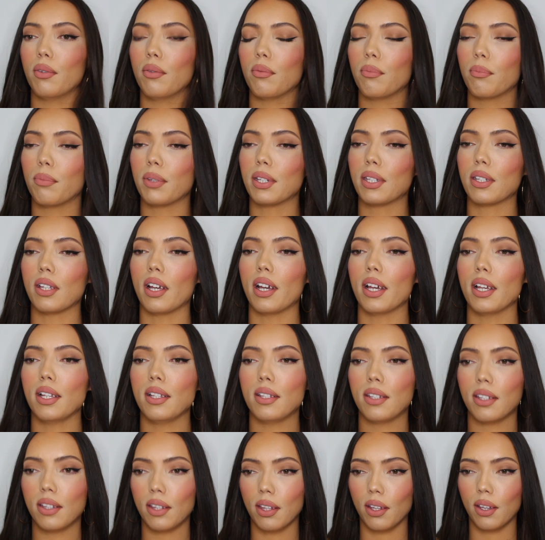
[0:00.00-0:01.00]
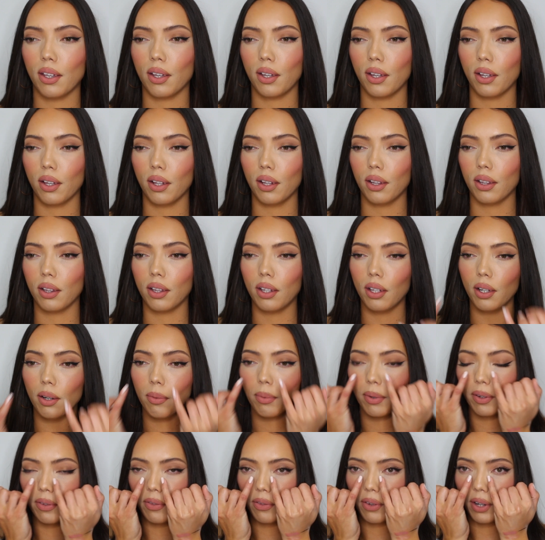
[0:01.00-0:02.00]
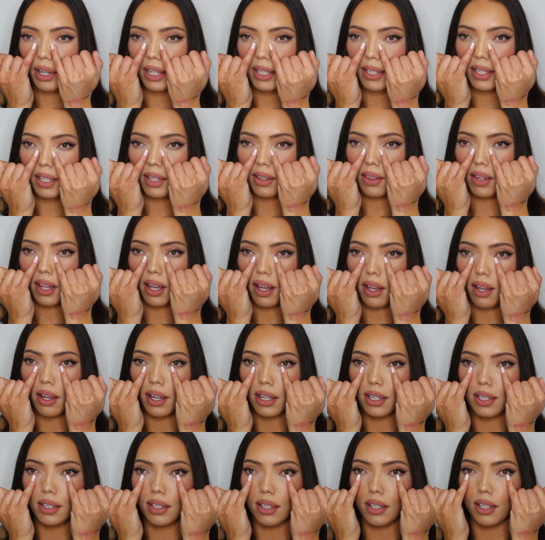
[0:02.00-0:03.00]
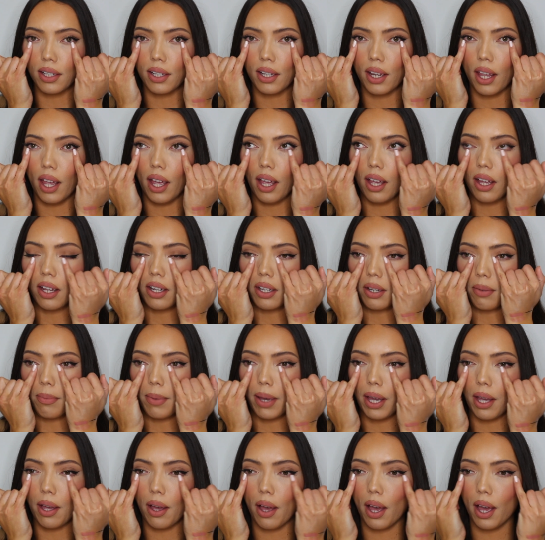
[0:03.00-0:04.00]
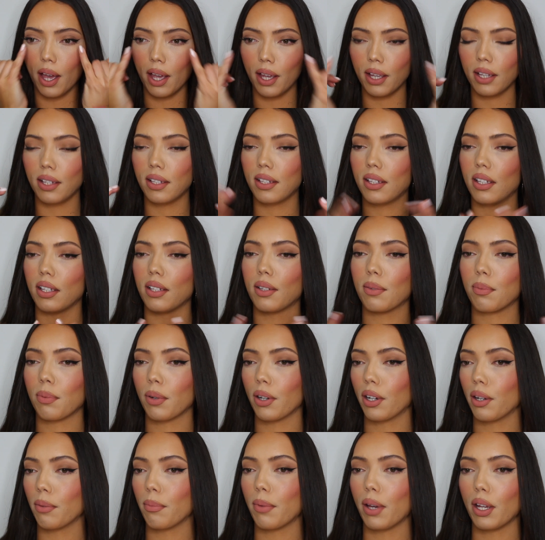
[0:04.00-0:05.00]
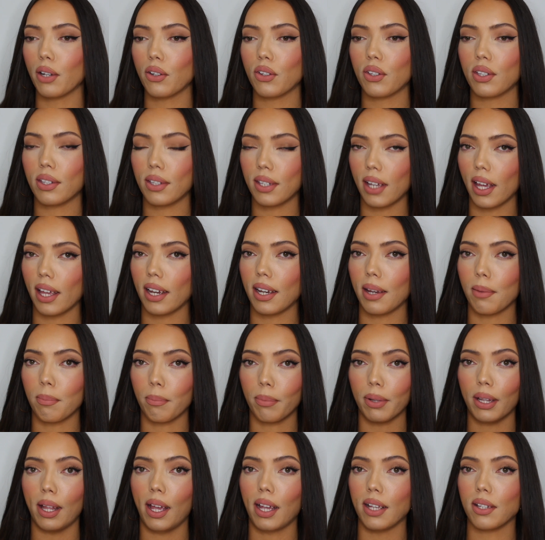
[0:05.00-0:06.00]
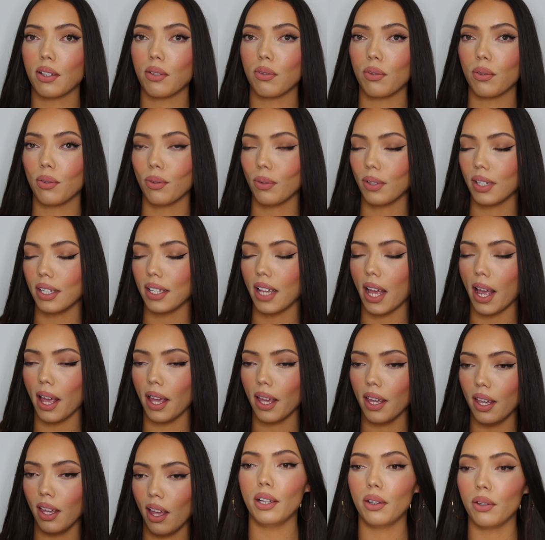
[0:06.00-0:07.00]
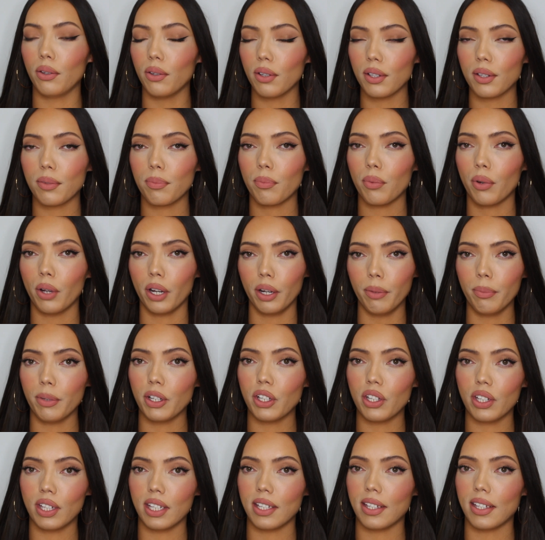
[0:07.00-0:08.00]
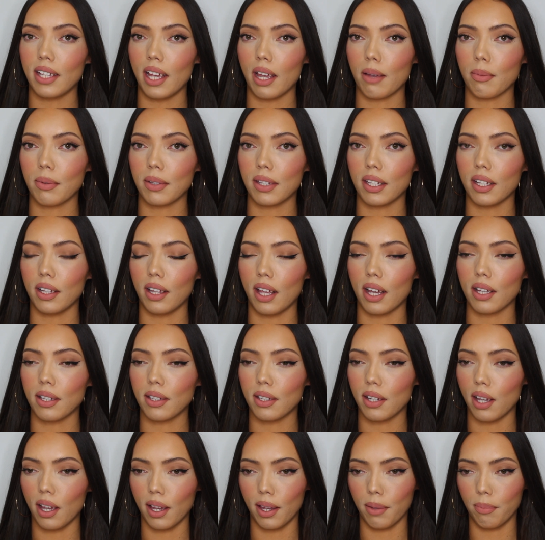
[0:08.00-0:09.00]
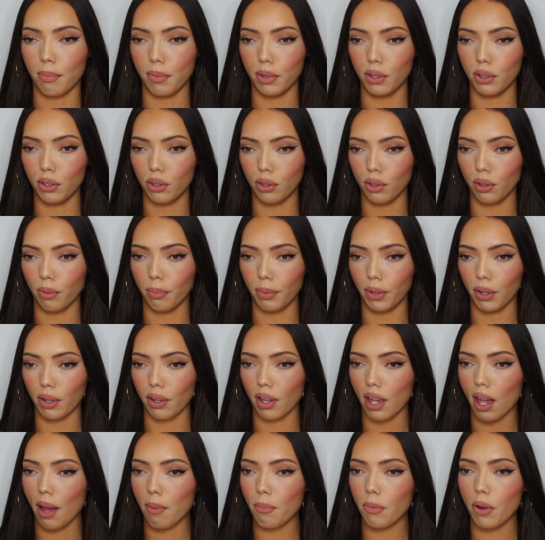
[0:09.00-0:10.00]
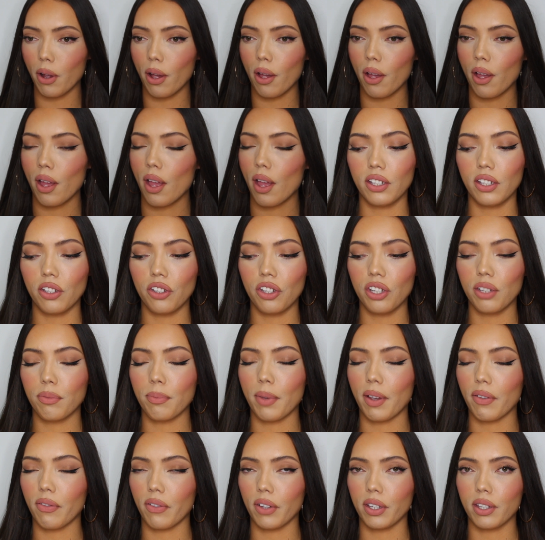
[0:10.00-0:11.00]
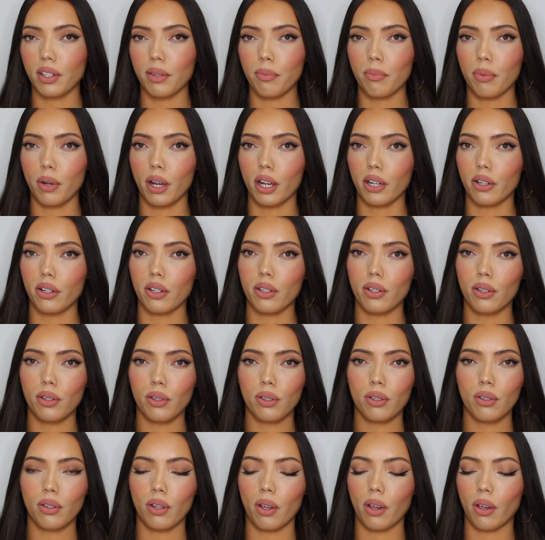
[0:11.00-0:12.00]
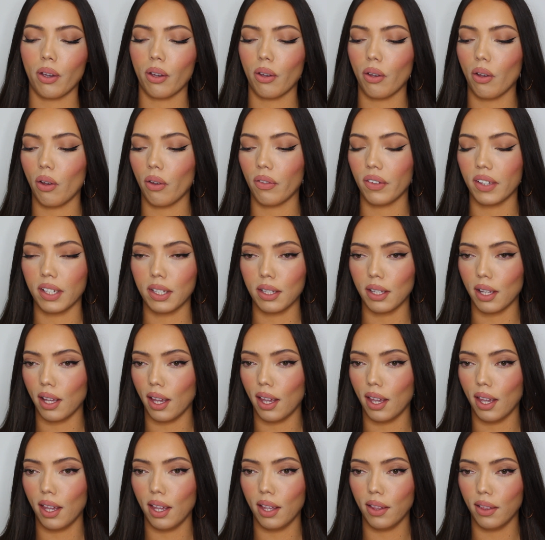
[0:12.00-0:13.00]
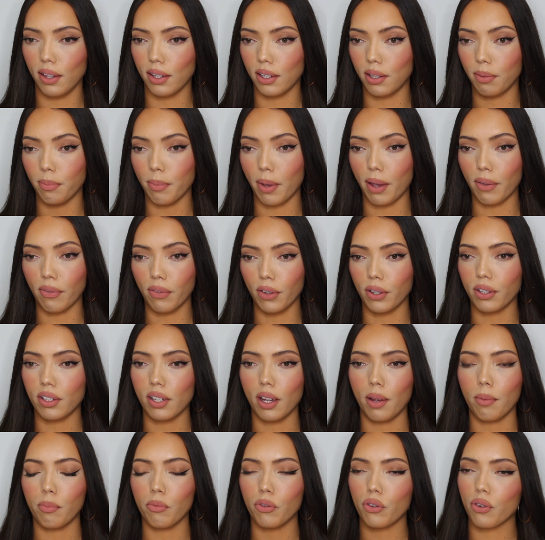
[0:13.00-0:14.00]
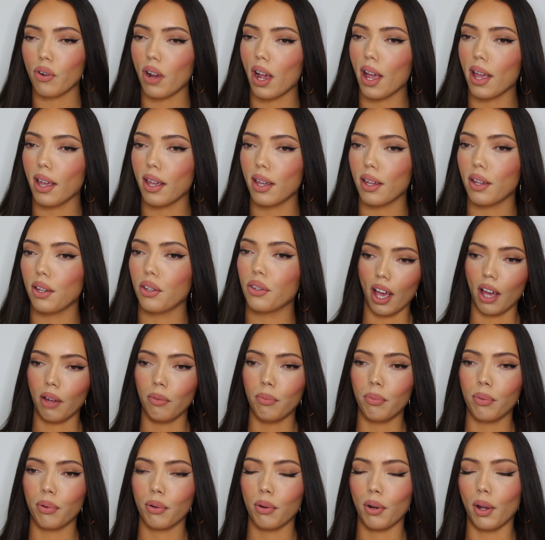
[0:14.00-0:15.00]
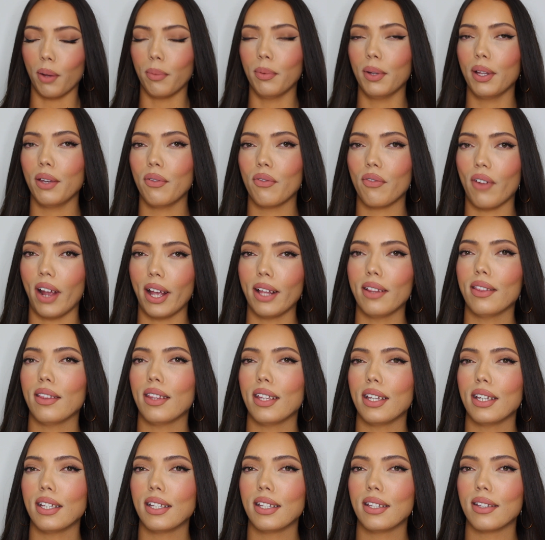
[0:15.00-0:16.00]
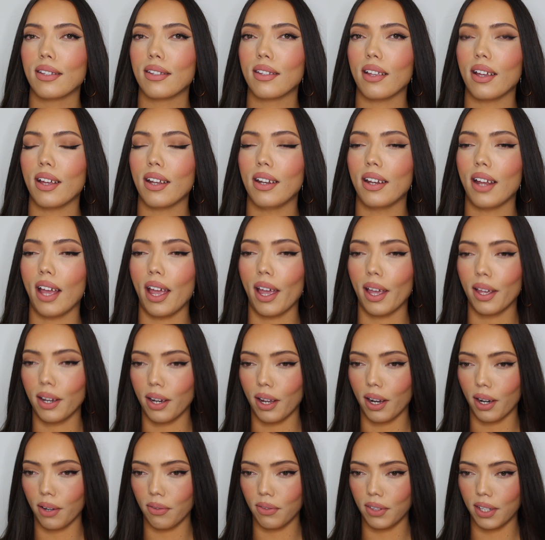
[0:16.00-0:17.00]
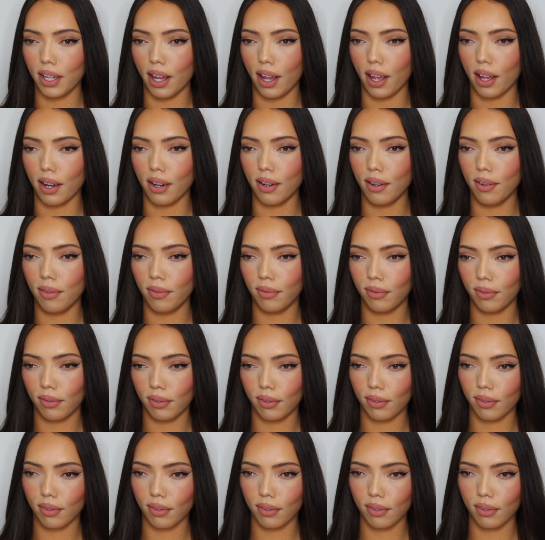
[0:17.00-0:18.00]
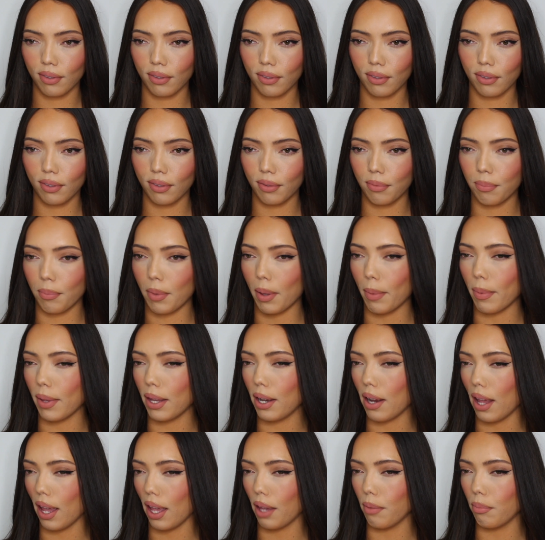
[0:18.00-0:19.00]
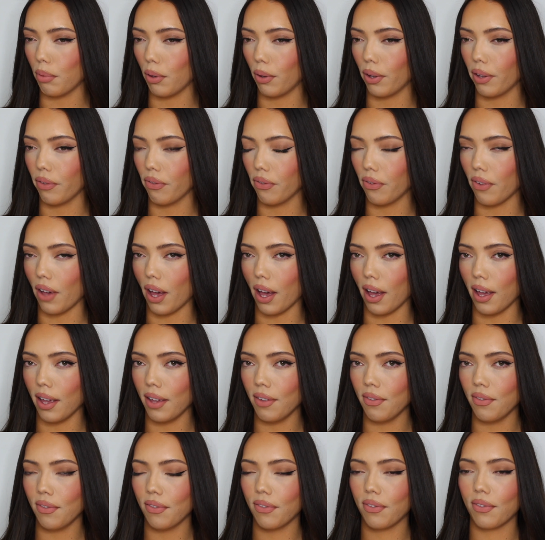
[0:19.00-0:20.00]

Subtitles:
Besides the little bit of creasing that I did get under my eyes, it's pretty much stayed in place all day. It looks pretty much the same as the last time you saw me on camera. is just my first impression, so obviously this is my first time trying it. I'd probably rate this an 8 out of 10, maybe an 8.5.